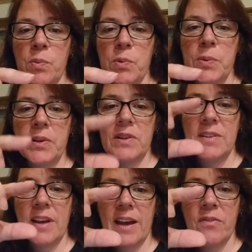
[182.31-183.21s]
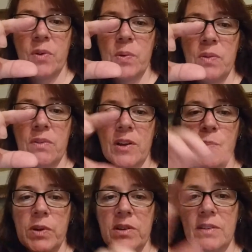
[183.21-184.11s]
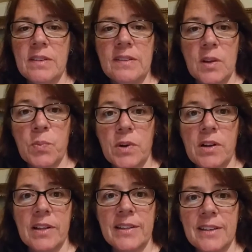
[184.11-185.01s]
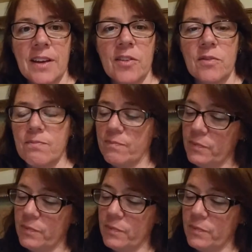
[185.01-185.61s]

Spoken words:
with blueberries, halfway with raspberries, dump it all in together.